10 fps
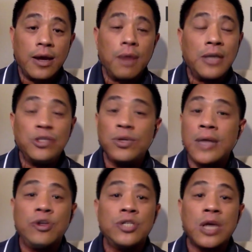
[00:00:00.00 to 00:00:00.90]
Make sure they
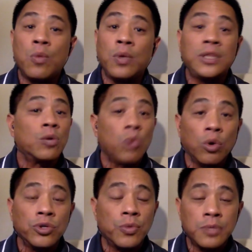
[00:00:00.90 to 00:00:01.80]
understand what their
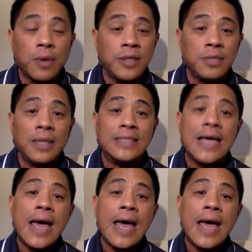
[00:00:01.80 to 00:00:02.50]
roles and responsibilities,